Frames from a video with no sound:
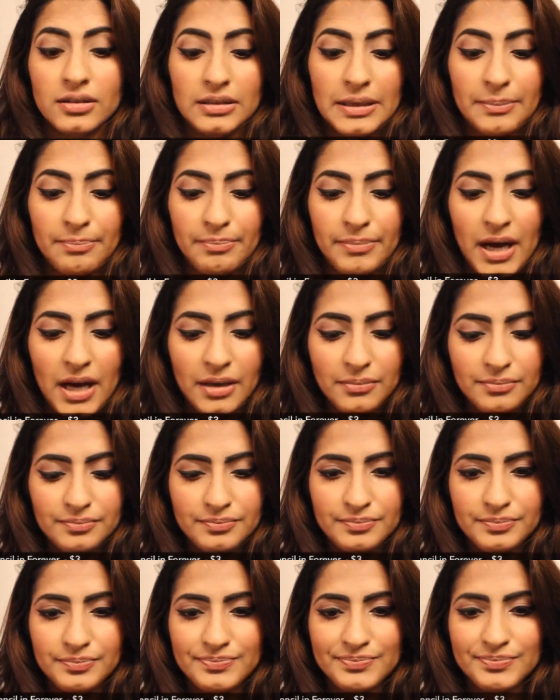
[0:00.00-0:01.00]
lip balm.
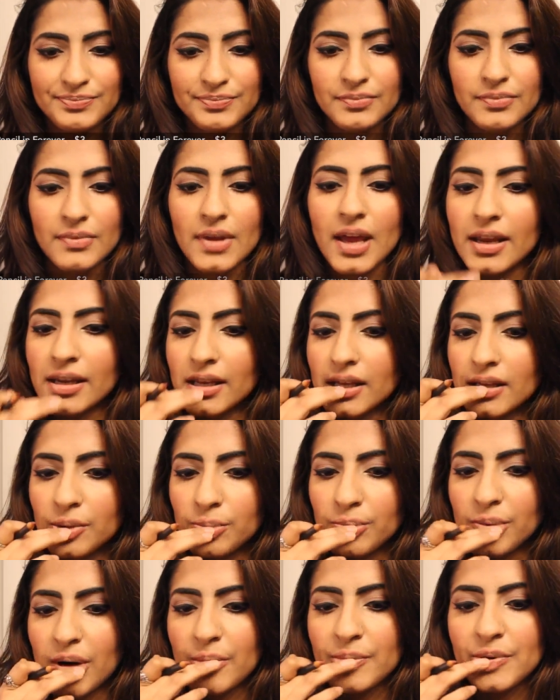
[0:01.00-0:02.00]
Any
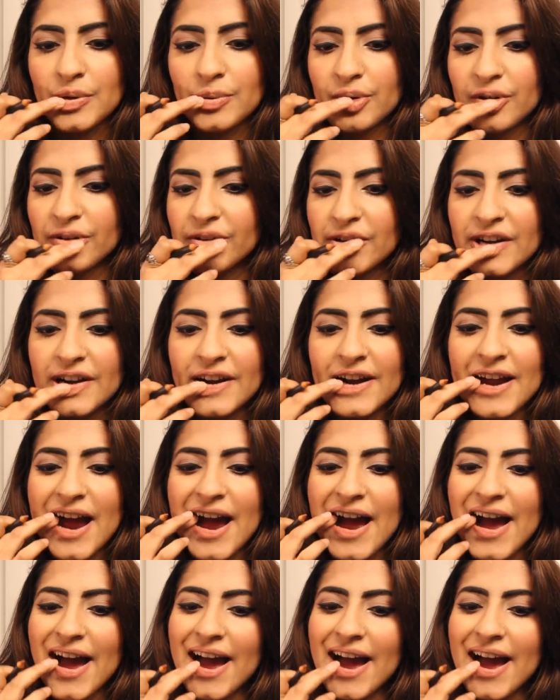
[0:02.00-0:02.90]
lip balm you prefer.